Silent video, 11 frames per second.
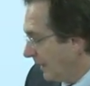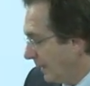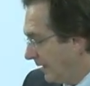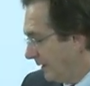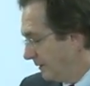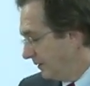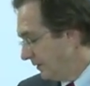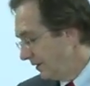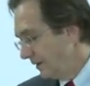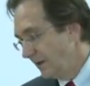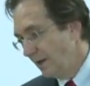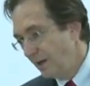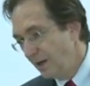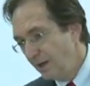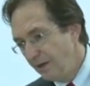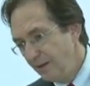And
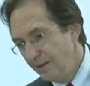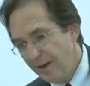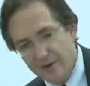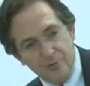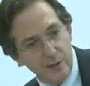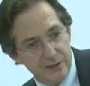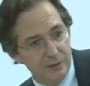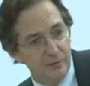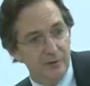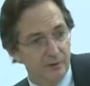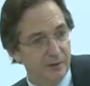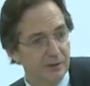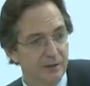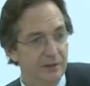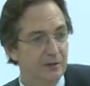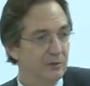uh, they have criteria that
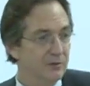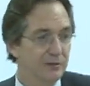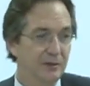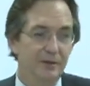they use.